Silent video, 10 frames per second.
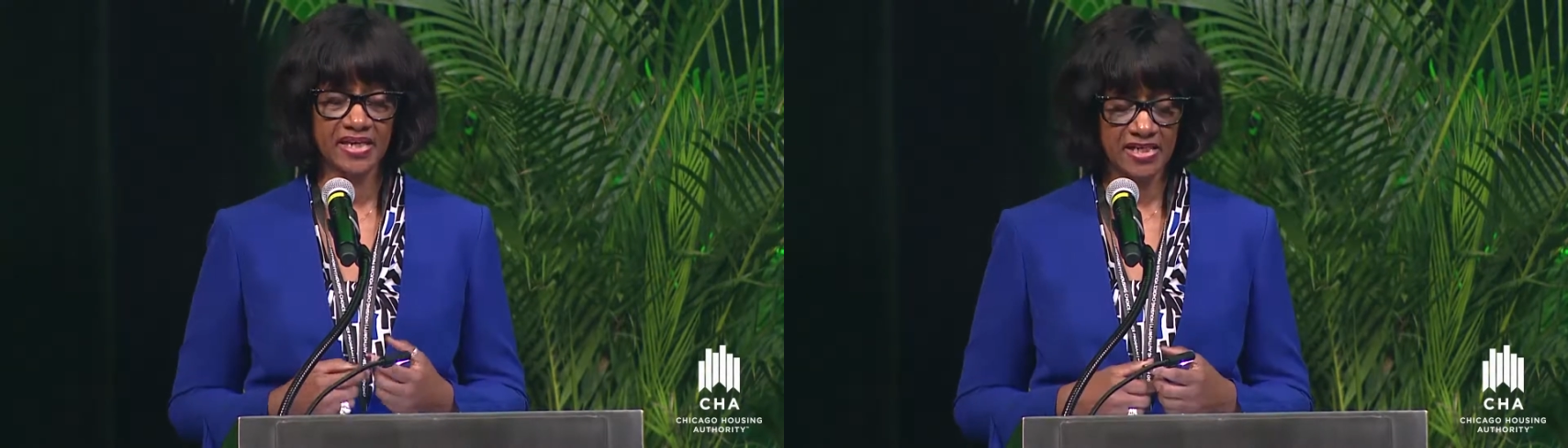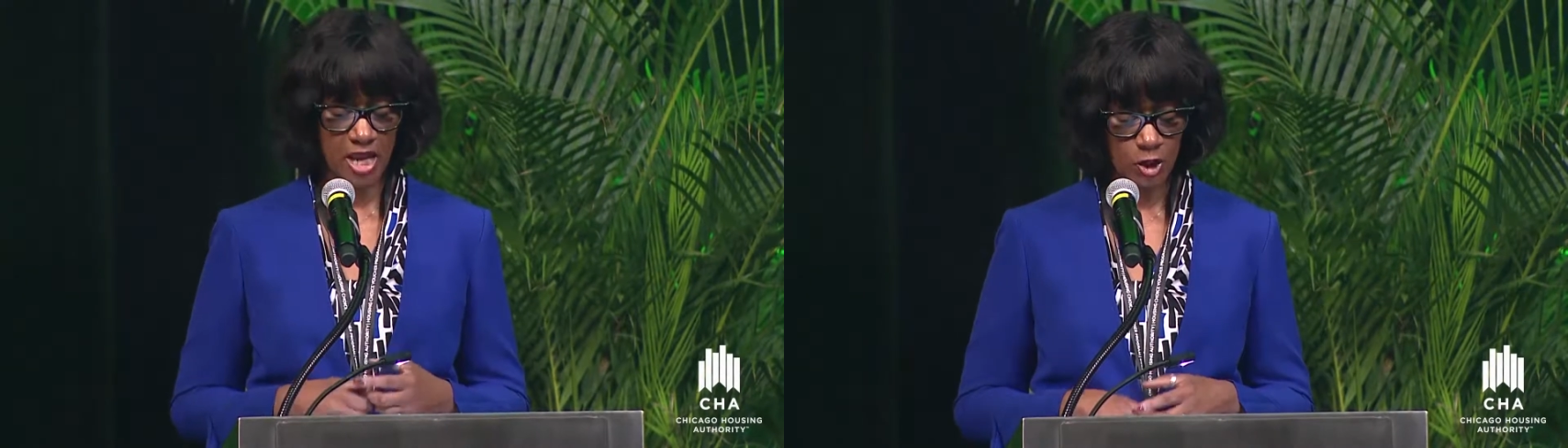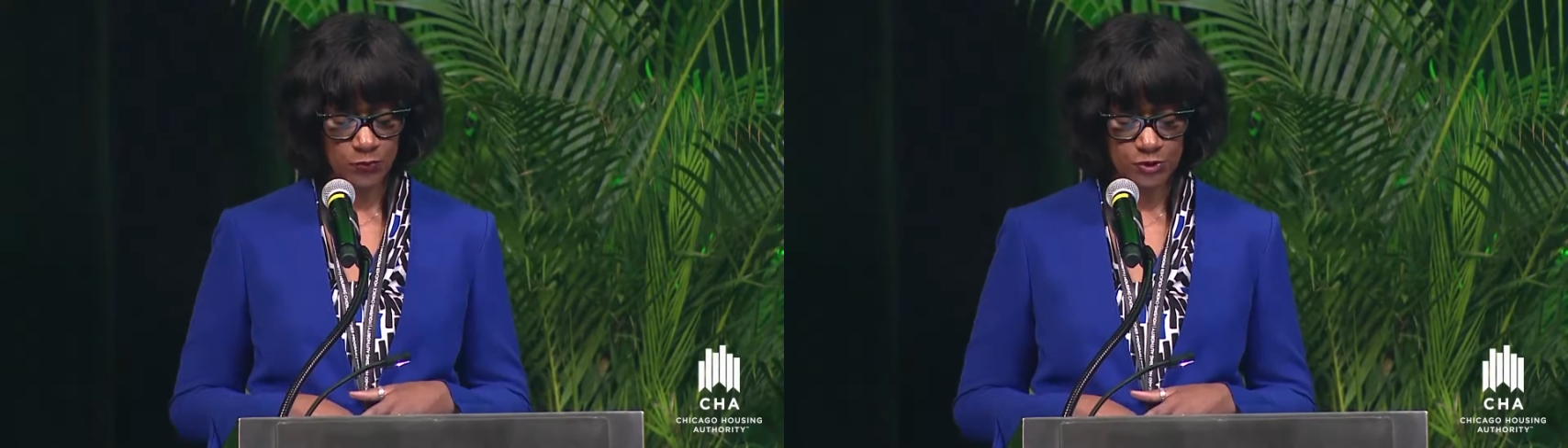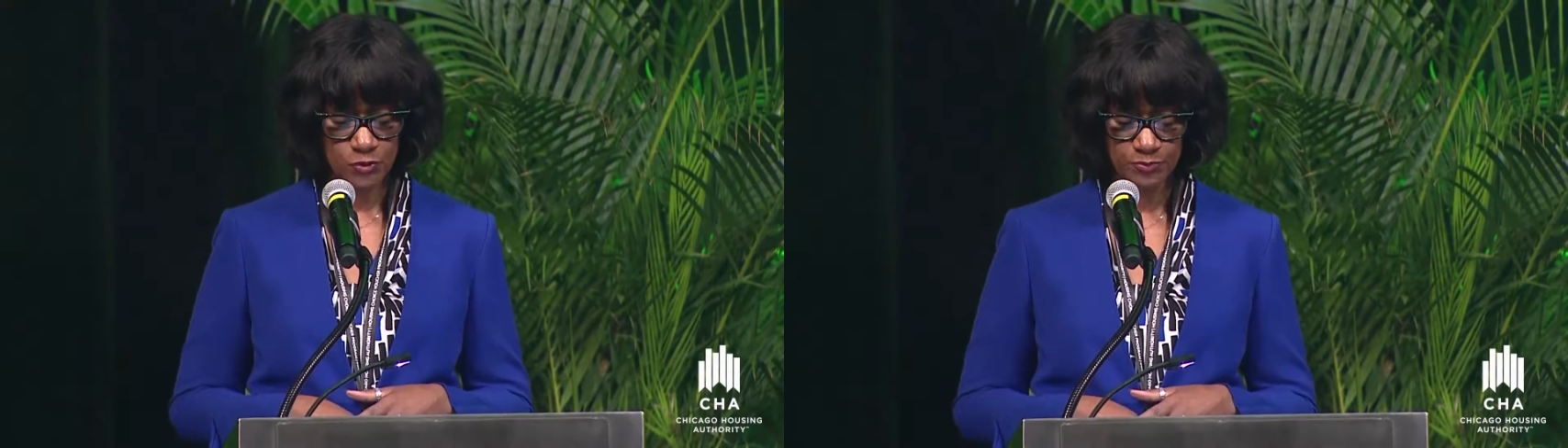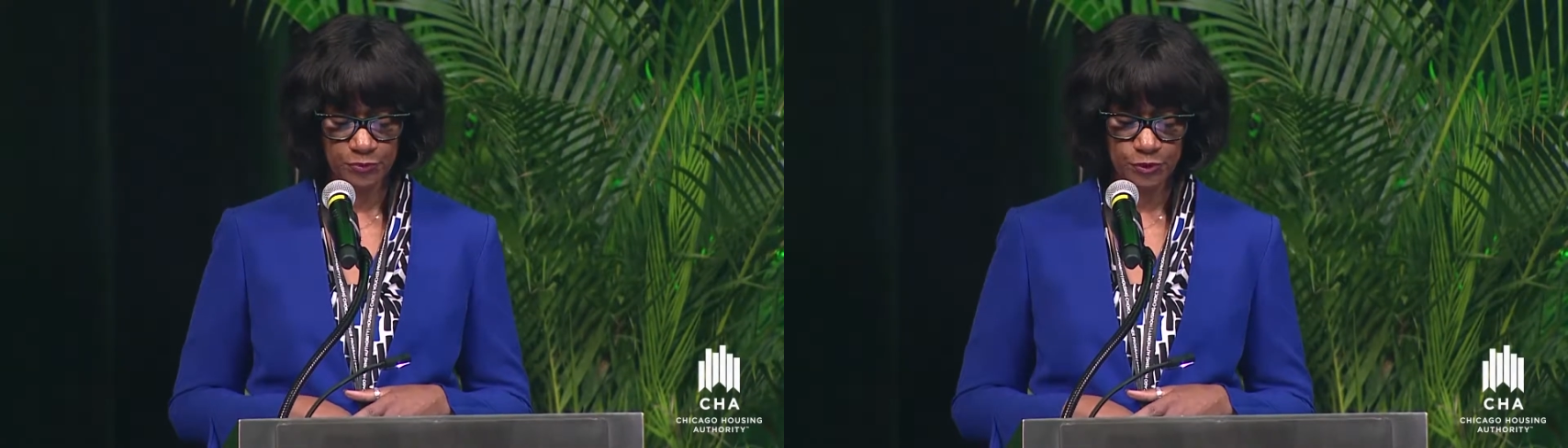can help
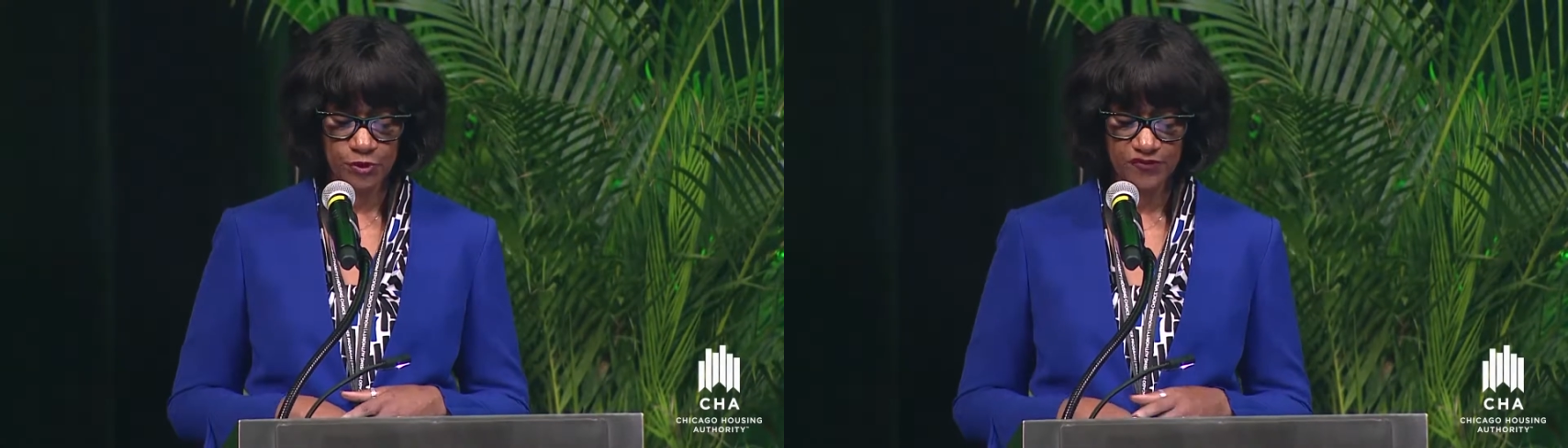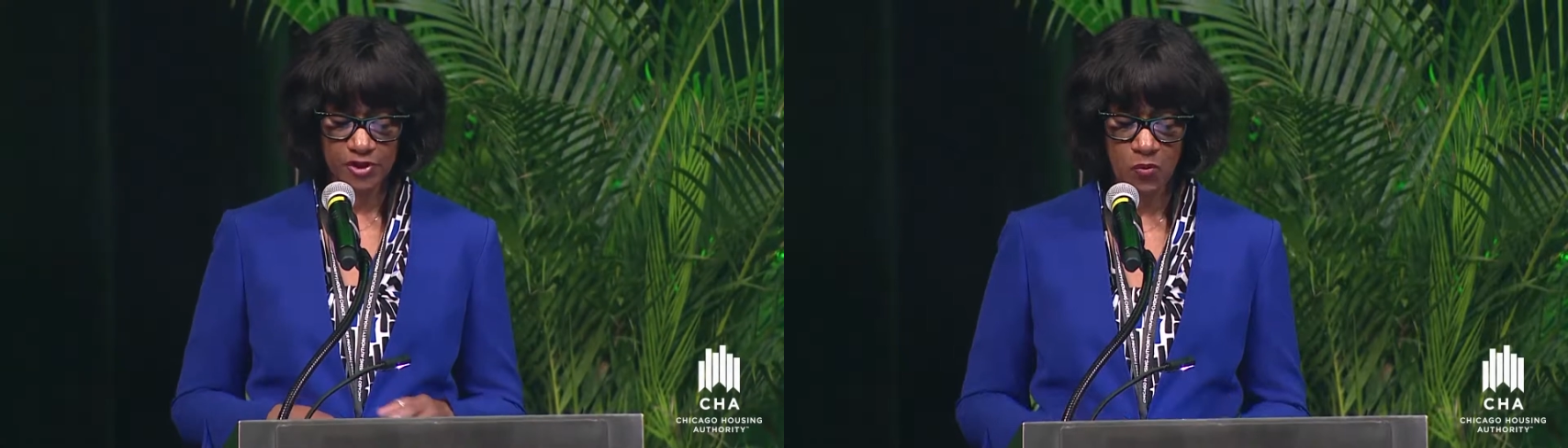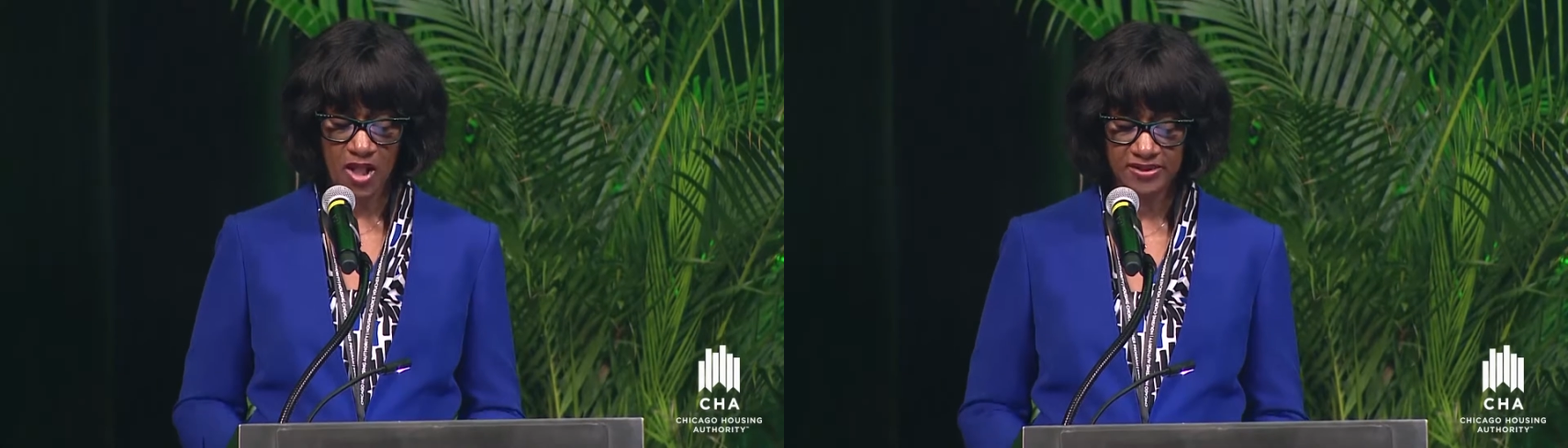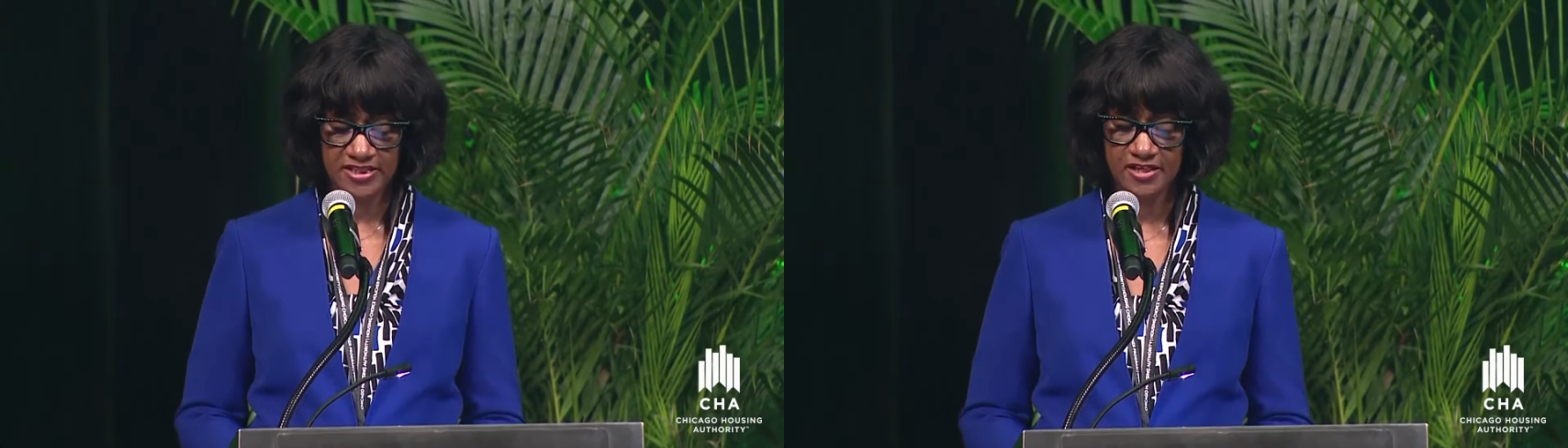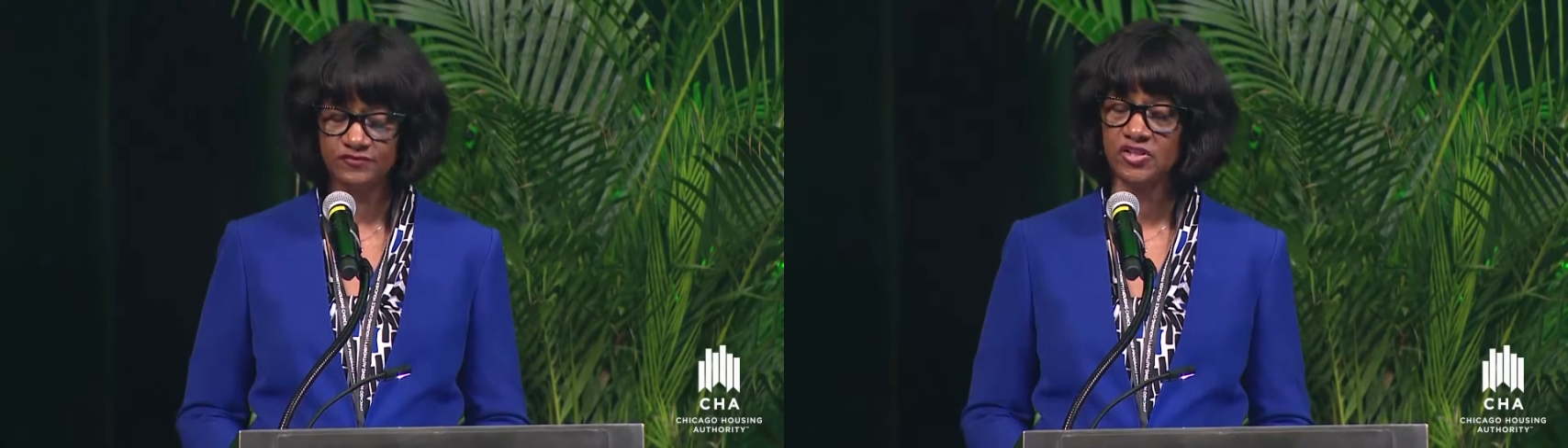to improve the quality of